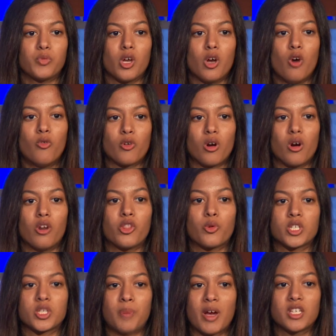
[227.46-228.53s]
Overall, the
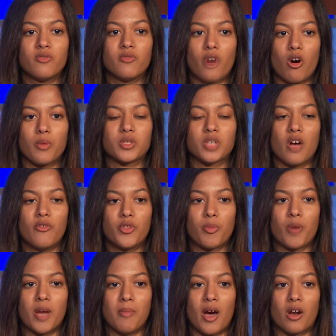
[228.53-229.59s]
respective volumes of the
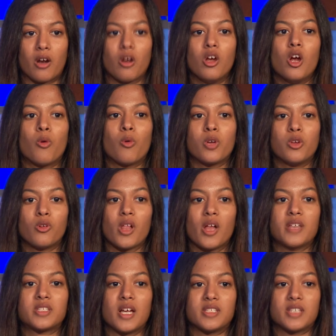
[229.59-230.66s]
brain matter were
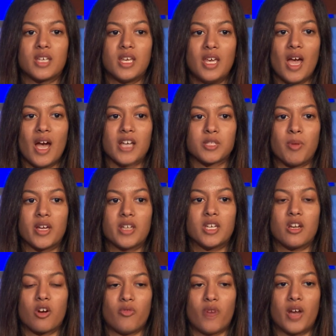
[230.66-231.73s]
utilized as a key aspect in
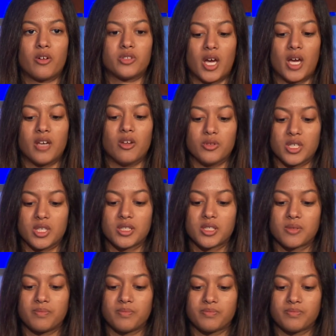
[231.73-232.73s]
our final diagnosis.